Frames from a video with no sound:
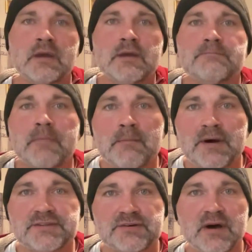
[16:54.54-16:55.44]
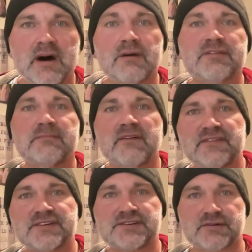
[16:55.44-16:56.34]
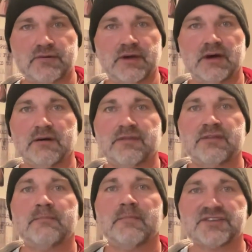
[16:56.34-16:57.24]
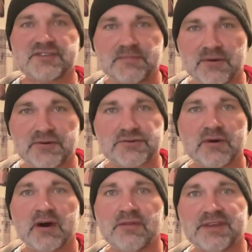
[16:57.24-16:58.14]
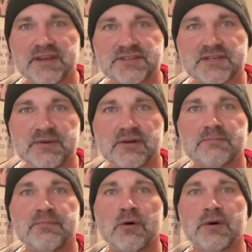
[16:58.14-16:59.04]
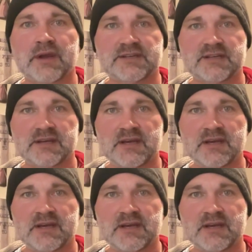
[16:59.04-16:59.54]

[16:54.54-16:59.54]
My mental health, my physical health, my spiritual health gets to be on point.